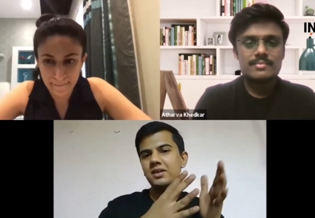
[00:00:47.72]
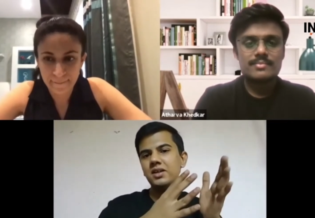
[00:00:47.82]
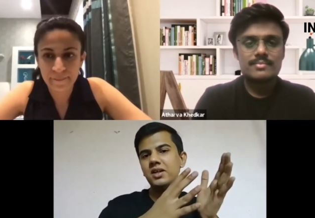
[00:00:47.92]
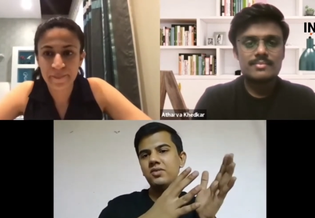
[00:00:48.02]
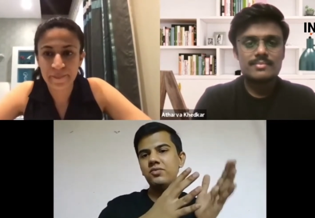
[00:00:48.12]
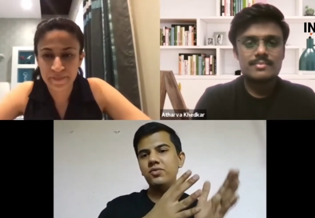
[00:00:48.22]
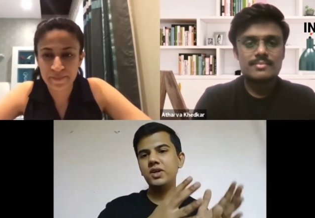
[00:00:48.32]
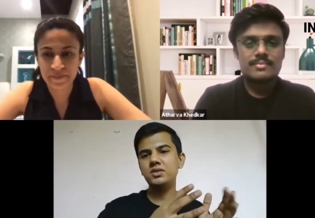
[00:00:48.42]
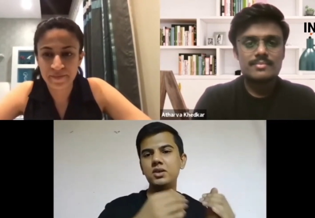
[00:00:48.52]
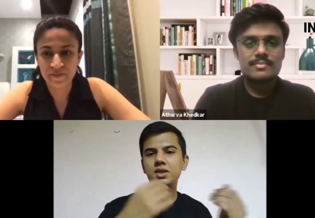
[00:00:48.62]

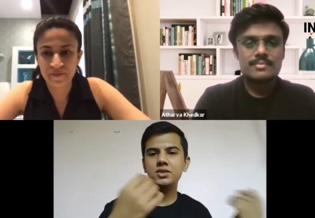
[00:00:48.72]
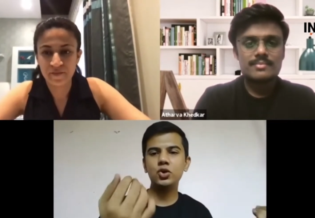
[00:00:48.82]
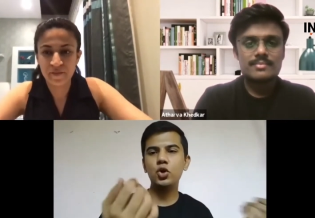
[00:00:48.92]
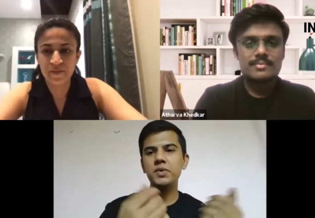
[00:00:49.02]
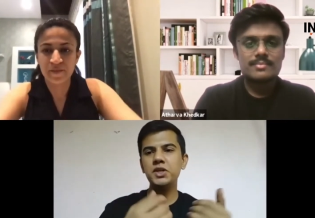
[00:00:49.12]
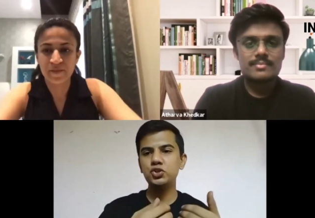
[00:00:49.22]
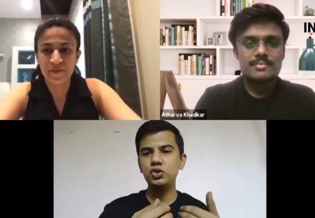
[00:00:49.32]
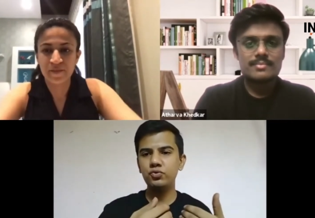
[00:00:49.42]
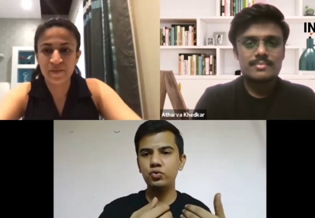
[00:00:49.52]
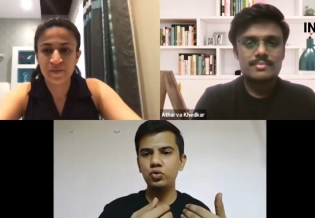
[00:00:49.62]
Speaker 1: deepfakes it's a combination
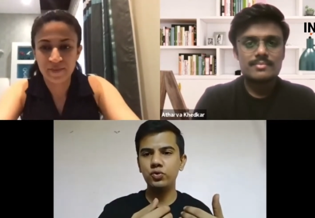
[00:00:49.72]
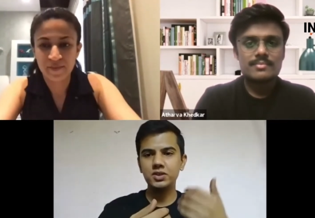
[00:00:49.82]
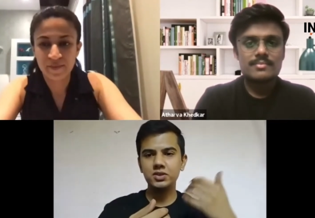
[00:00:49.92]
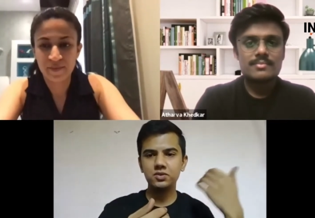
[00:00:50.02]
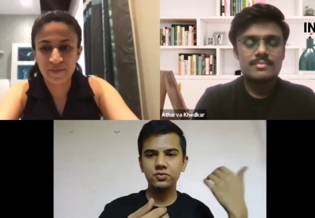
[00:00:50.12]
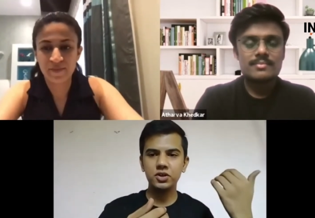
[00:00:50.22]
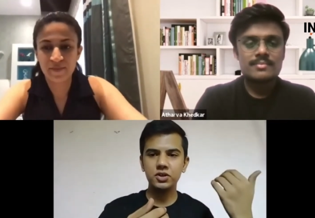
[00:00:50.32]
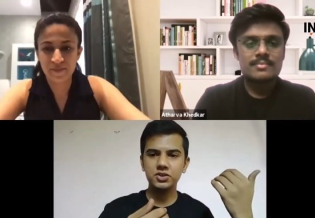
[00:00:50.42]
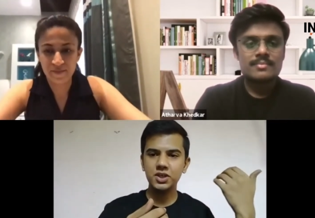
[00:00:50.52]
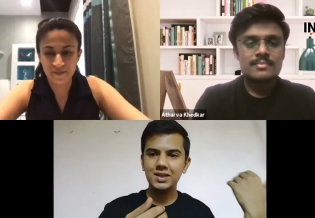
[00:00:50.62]
of two words
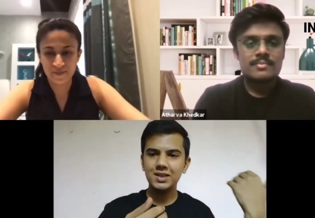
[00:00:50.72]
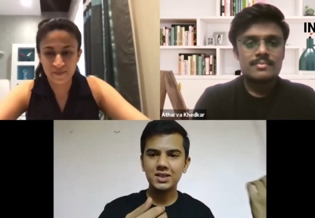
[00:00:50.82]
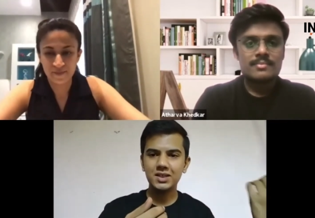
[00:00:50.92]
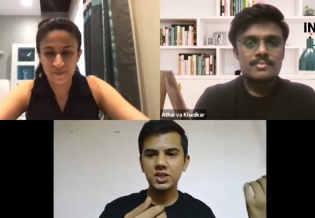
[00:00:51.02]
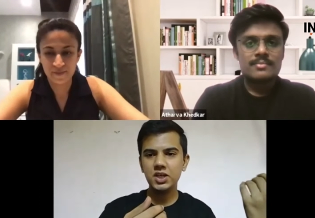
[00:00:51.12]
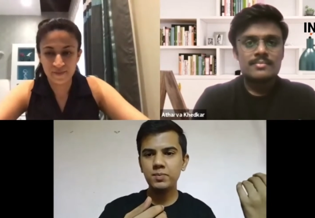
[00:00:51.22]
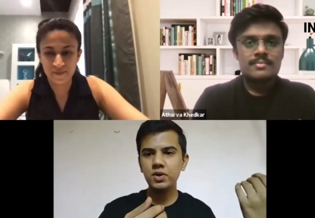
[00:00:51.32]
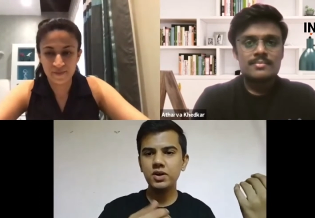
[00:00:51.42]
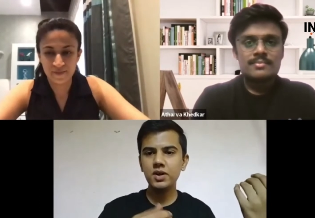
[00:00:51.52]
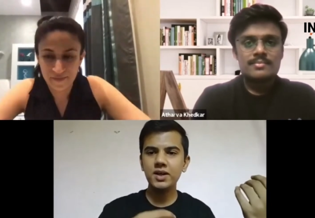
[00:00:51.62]
words that is deep
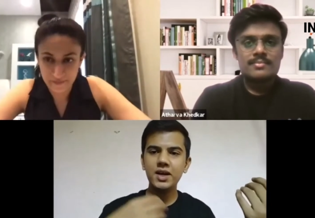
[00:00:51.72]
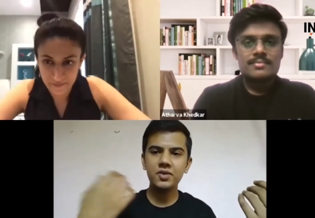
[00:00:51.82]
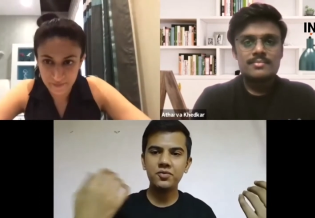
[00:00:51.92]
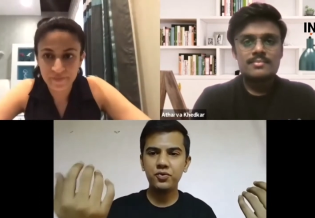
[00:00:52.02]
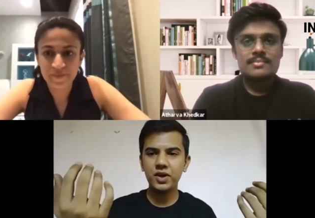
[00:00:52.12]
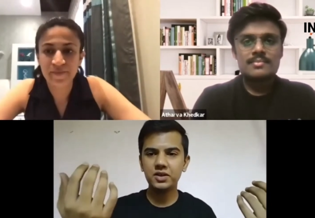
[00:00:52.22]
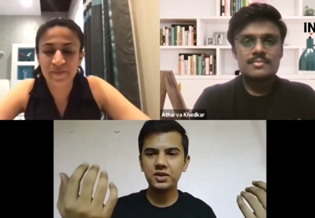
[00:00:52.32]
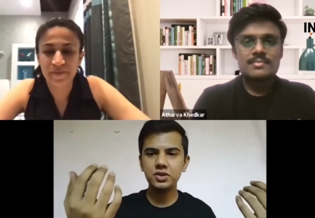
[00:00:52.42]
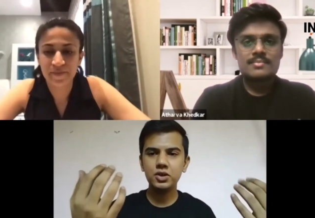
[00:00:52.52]
learning and fakes.